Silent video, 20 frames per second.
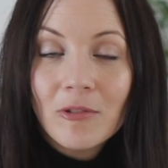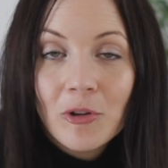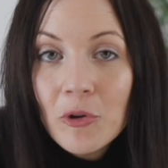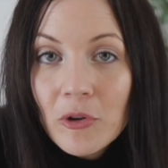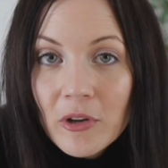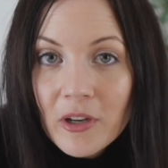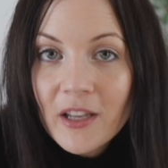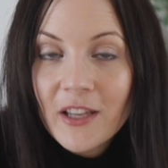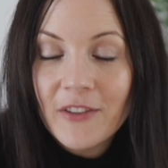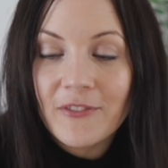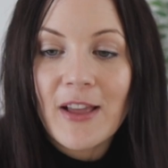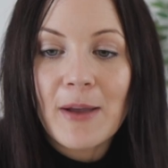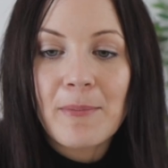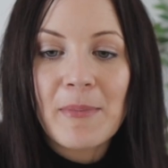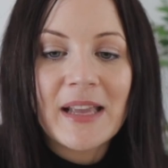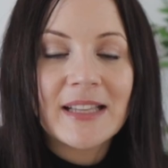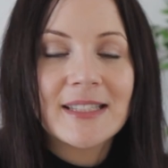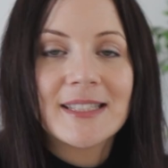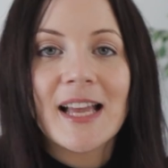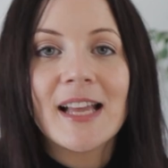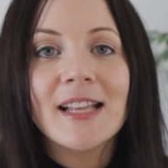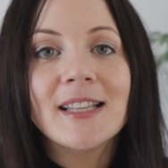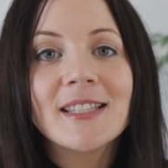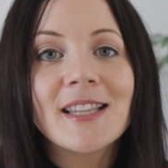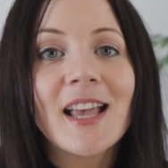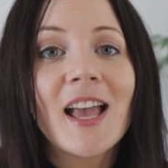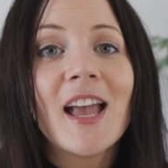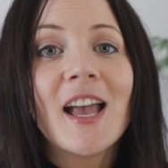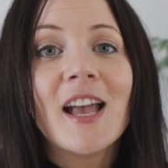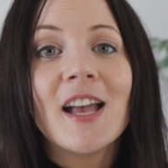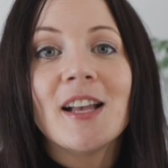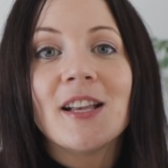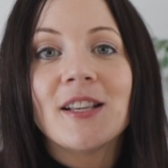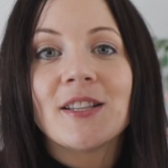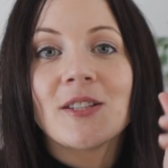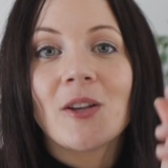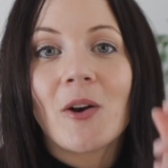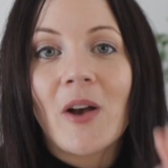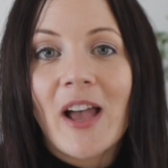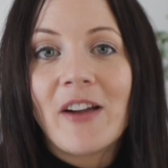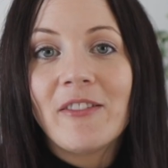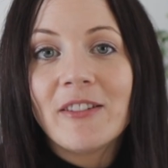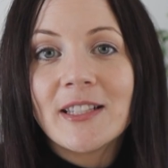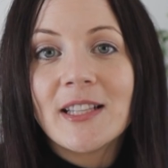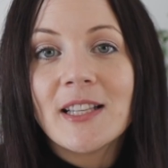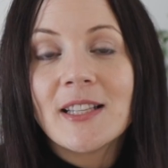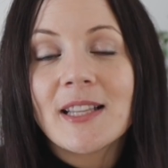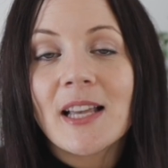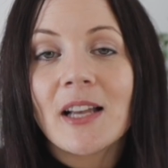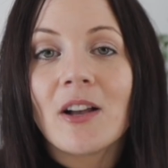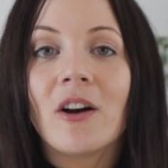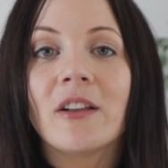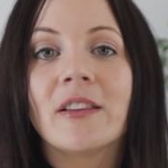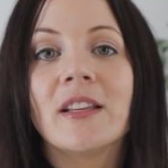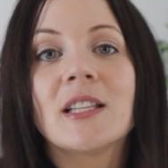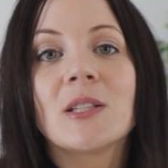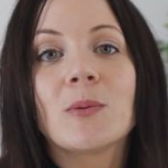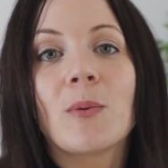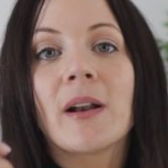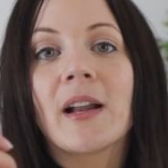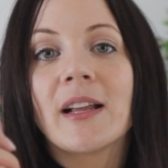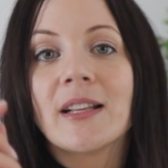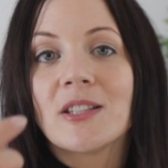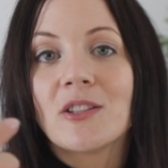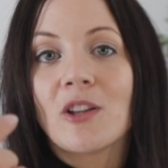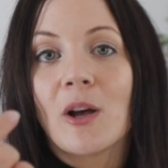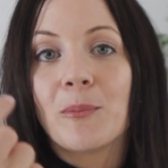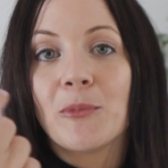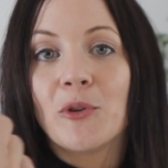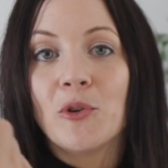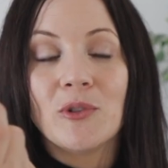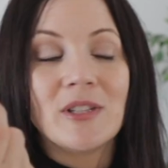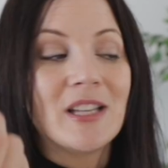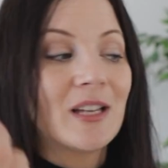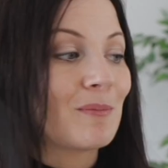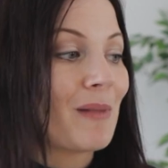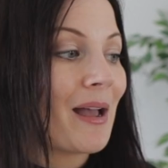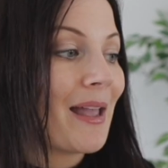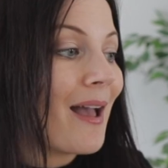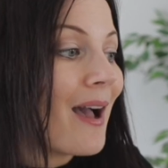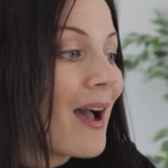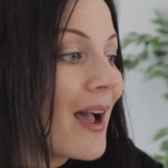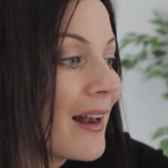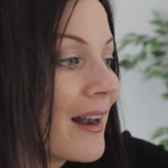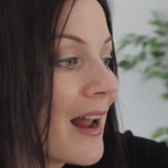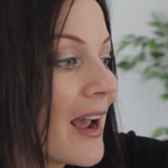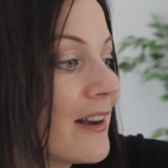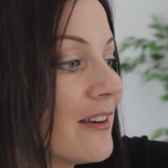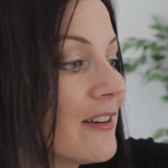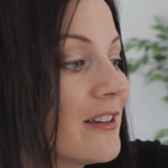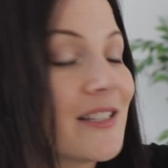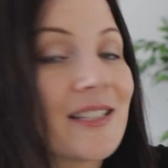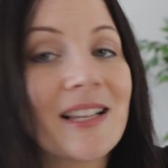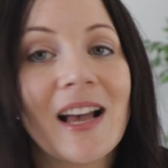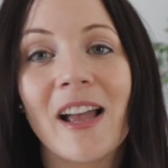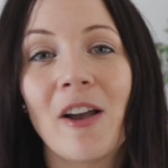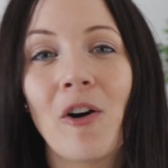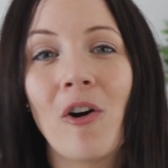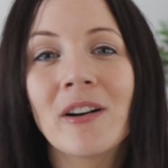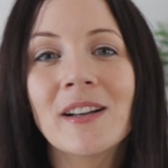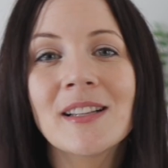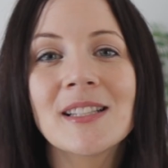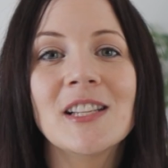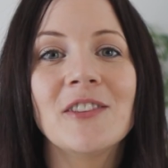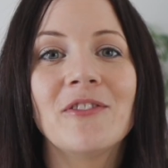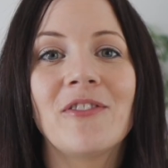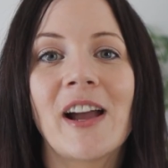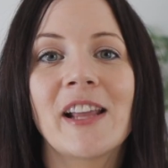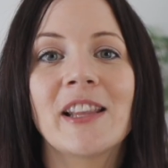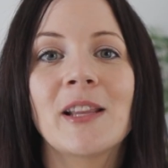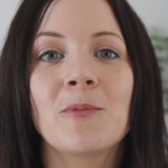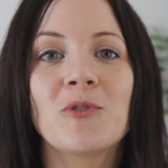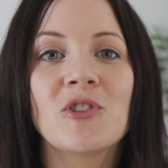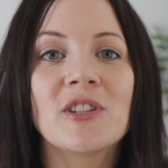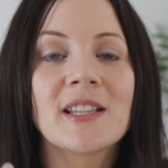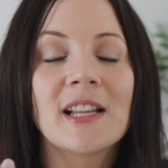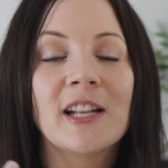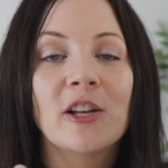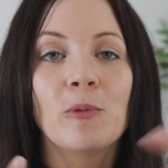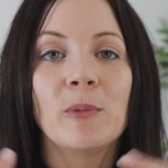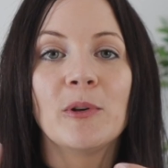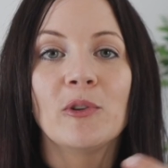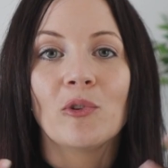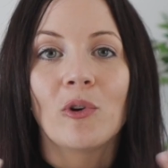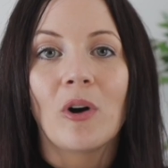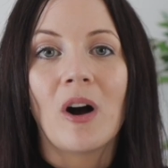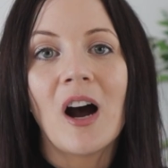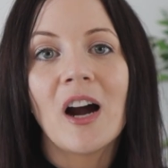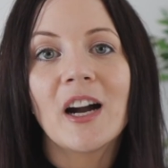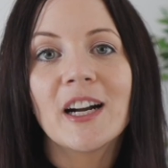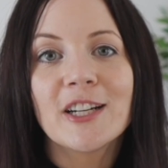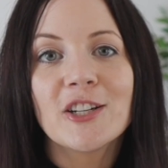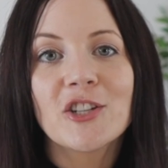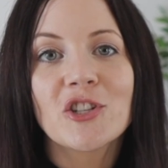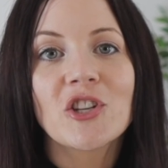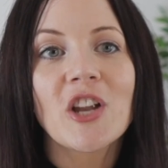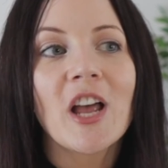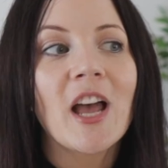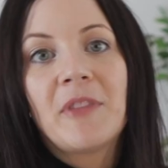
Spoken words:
look, if that makes sense. So ever since I got this one, I stopped using my eyeliners. I honestly find them just a little bit too harsh.